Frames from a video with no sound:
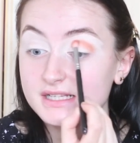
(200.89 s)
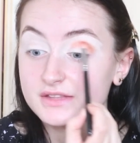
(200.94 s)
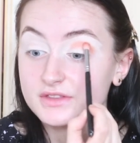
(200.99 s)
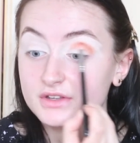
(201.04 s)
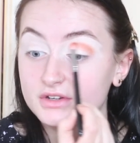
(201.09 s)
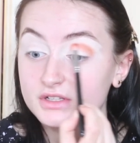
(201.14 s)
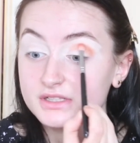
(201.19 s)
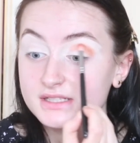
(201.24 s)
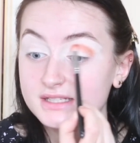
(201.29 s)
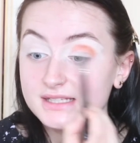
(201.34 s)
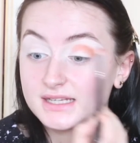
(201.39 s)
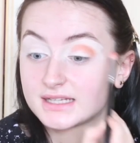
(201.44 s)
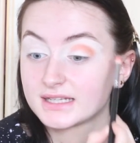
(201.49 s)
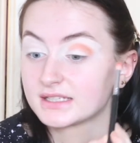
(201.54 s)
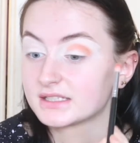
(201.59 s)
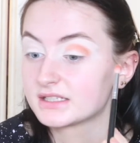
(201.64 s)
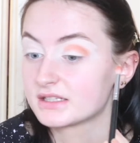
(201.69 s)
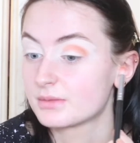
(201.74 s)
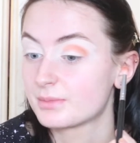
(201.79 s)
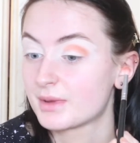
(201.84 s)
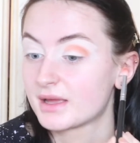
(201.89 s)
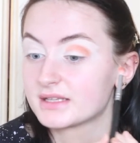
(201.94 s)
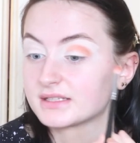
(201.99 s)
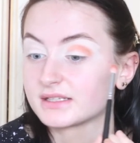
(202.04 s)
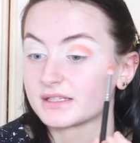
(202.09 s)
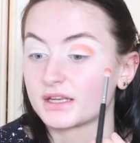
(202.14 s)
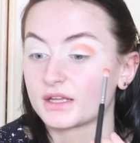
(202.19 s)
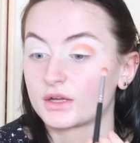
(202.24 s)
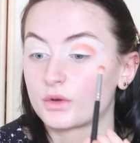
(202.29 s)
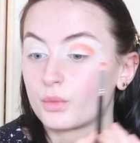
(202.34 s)
They're not sticking to the base
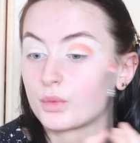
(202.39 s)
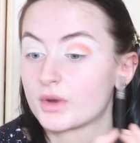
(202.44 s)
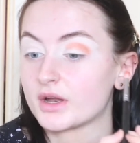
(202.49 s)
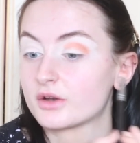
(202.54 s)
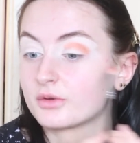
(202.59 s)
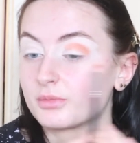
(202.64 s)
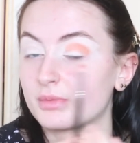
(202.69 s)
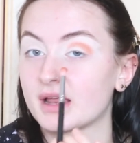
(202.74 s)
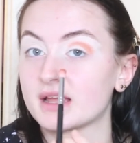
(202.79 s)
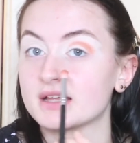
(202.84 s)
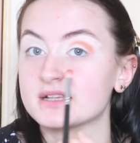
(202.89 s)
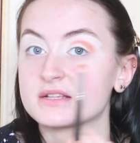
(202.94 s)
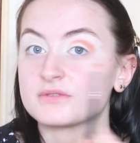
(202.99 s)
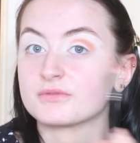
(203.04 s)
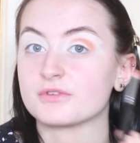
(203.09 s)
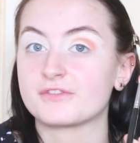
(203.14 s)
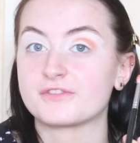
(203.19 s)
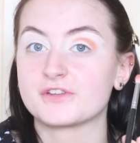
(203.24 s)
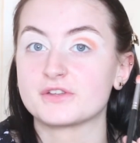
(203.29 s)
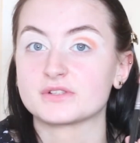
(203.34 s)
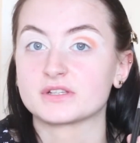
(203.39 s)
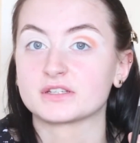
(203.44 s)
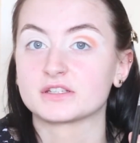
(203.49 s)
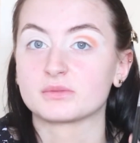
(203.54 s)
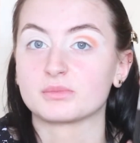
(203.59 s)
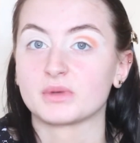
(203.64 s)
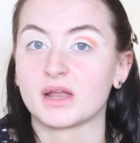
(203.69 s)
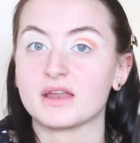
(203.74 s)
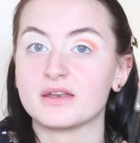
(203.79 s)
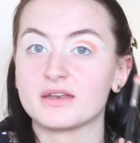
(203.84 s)
in like a weird place and refusing to
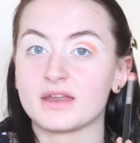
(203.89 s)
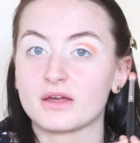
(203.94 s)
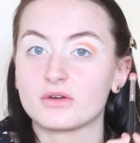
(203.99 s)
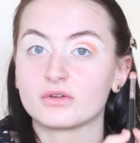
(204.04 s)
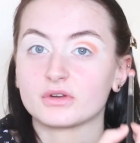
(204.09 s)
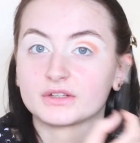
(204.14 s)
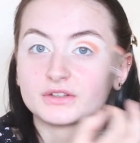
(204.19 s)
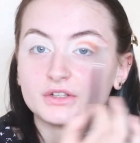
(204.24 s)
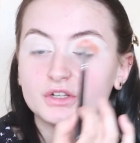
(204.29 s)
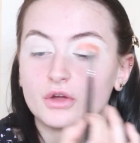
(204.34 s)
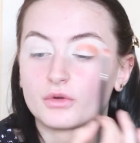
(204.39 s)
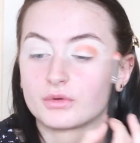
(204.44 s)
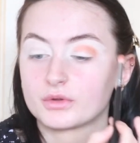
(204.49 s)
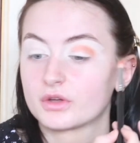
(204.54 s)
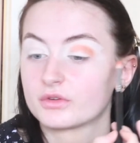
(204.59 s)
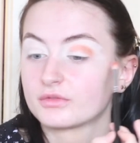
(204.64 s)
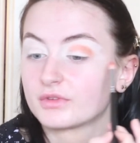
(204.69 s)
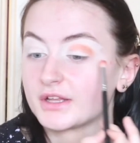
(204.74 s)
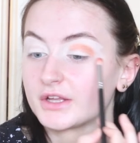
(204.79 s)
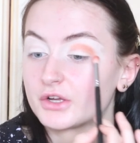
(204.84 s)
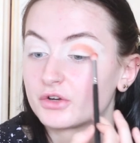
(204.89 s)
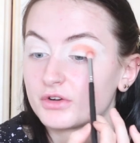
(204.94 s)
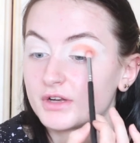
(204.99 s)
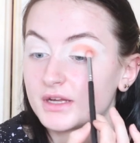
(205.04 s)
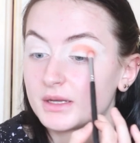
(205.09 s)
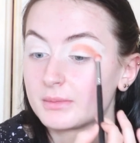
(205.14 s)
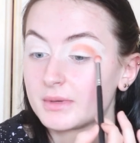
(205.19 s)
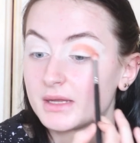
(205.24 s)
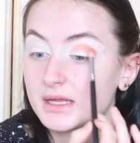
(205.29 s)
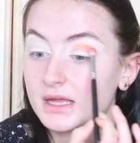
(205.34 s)
blend out. Like, they're going on really
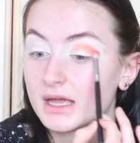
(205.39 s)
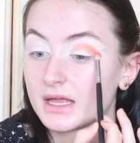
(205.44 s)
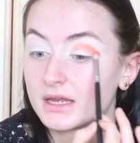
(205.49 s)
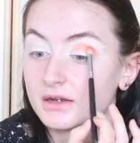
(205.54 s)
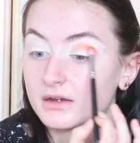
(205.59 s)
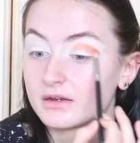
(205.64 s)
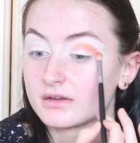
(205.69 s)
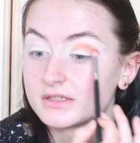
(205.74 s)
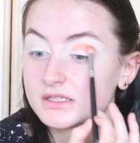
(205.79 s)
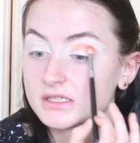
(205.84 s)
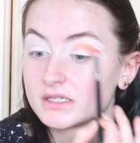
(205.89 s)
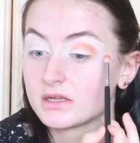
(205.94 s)
creamy and